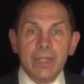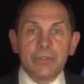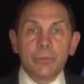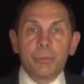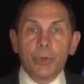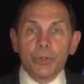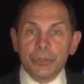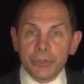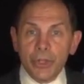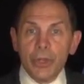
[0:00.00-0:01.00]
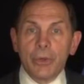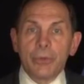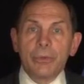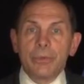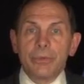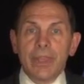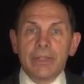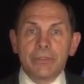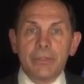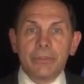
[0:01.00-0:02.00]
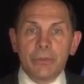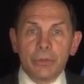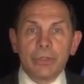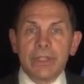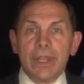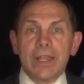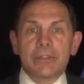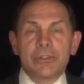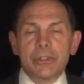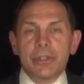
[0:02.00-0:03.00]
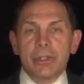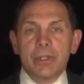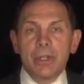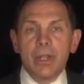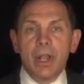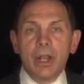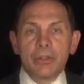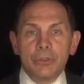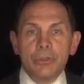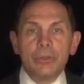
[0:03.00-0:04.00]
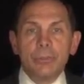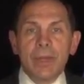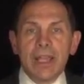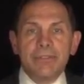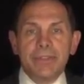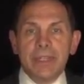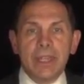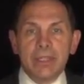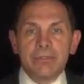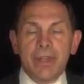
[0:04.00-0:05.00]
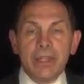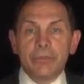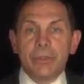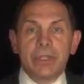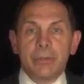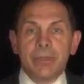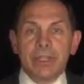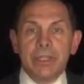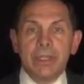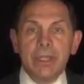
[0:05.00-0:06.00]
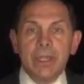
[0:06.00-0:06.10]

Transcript: It's important you know that since early last year, our new MyVA Advisory Committee